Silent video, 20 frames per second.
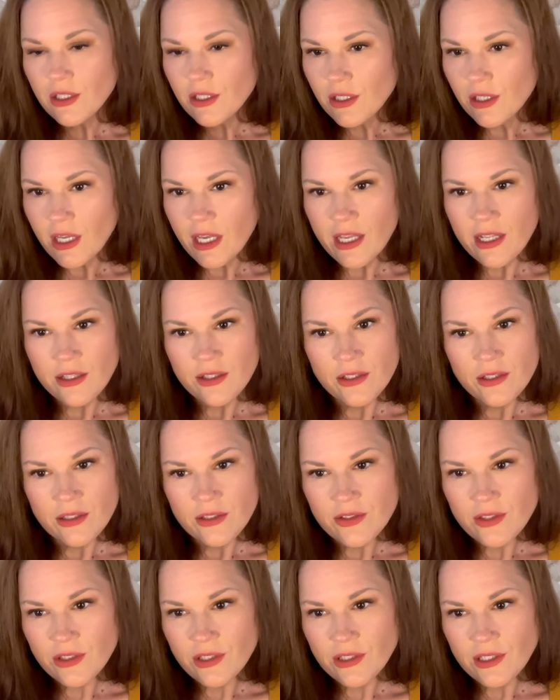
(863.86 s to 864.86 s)
And
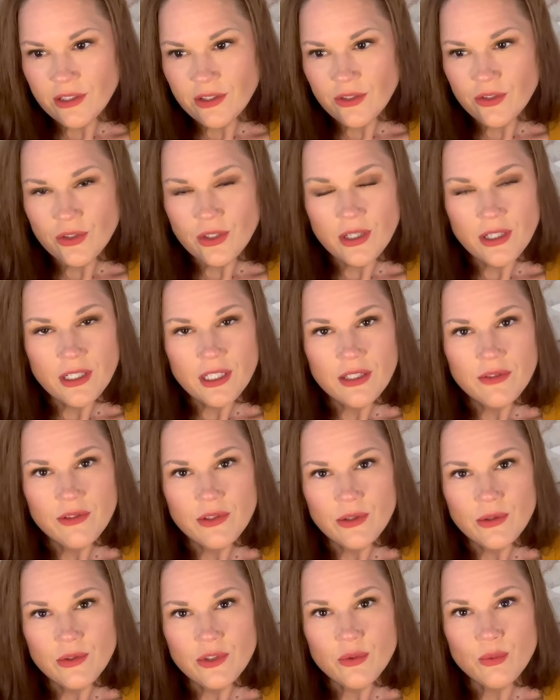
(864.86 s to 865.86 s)
it's looking like they're trying to give
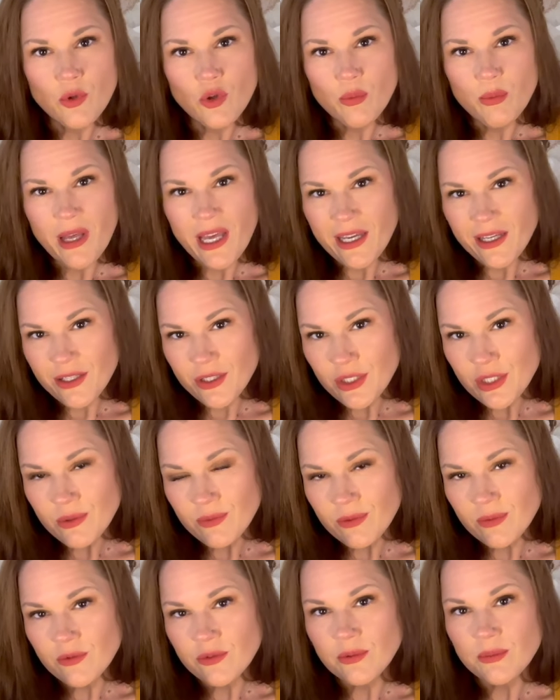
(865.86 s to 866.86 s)
you small packets of
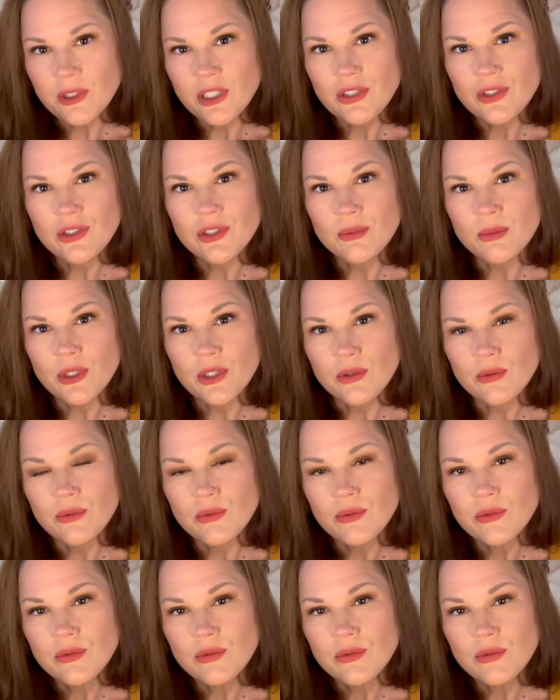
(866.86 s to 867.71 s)
information about